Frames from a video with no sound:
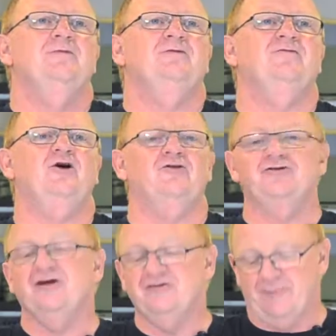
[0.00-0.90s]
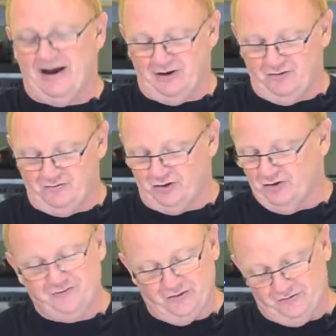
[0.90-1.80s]
But if you've got the tin tomatoes, you've got the
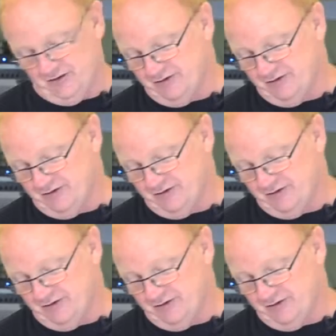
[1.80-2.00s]
juice, so